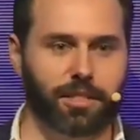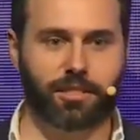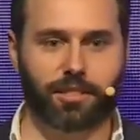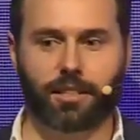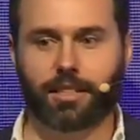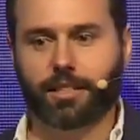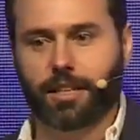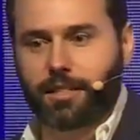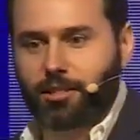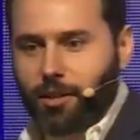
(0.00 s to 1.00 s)
silly, it
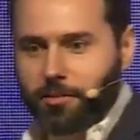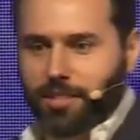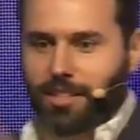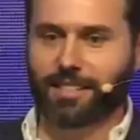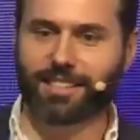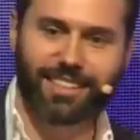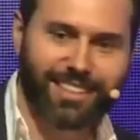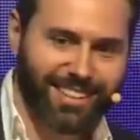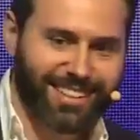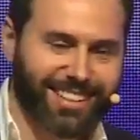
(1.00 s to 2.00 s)
kind of jumps in
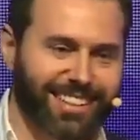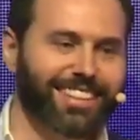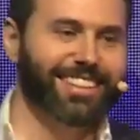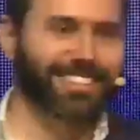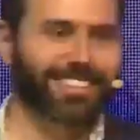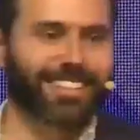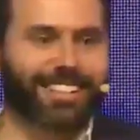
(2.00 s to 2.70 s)
and says,